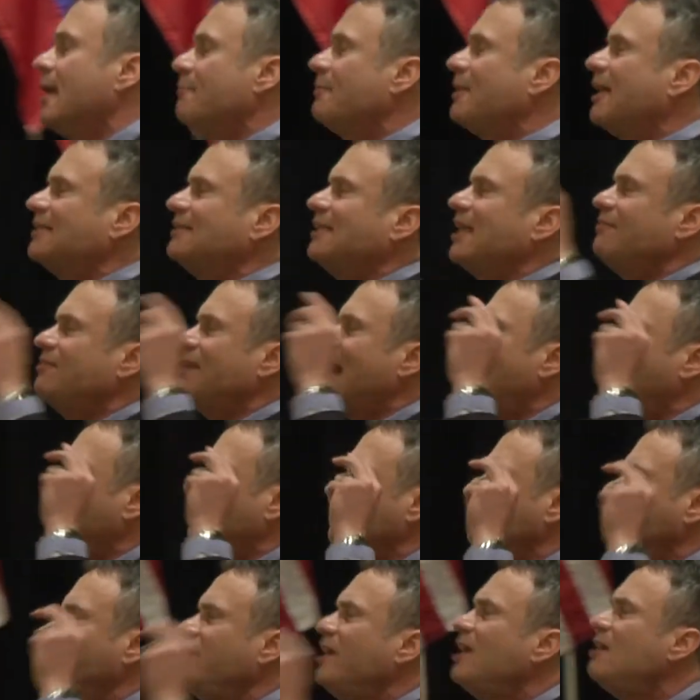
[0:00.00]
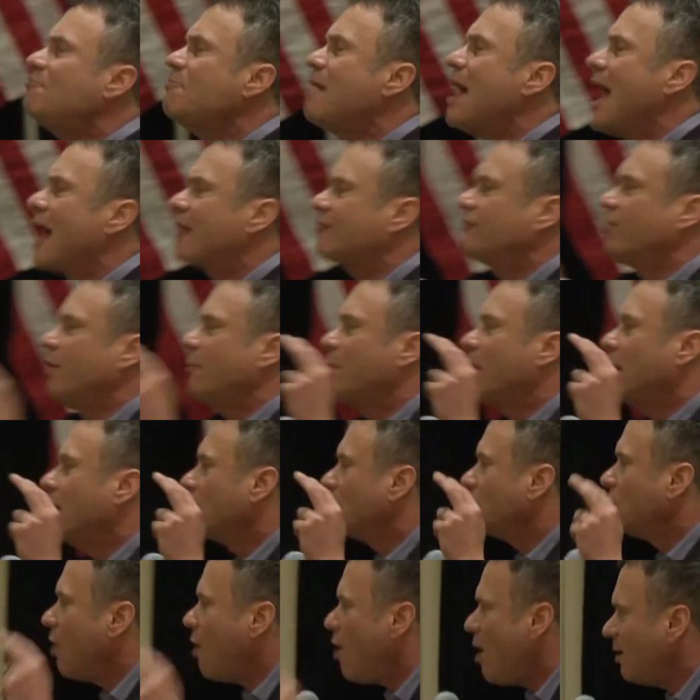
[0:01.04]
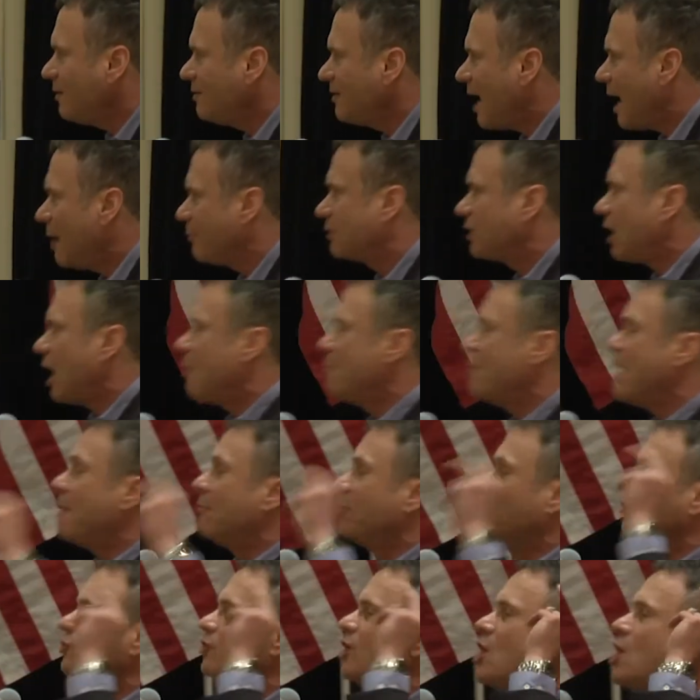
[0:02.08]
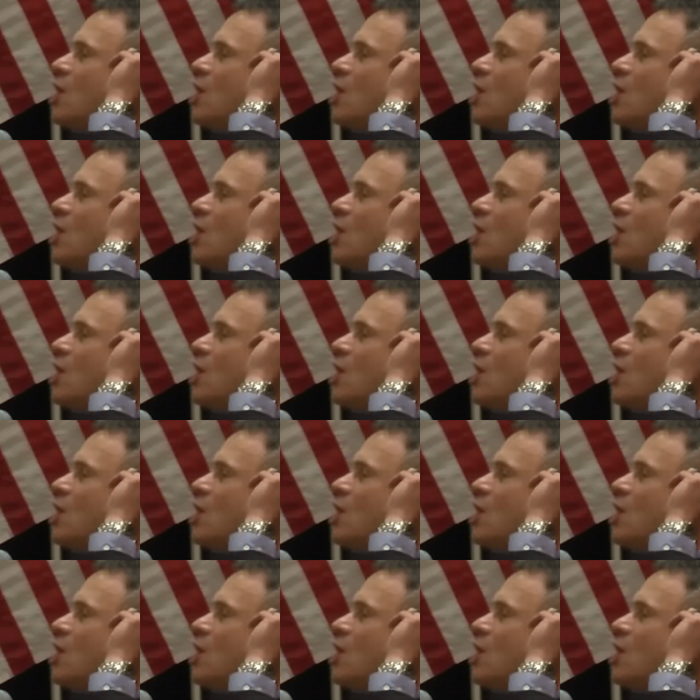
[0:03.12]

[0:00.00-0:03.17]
because they've gotten feedback from longtime club members,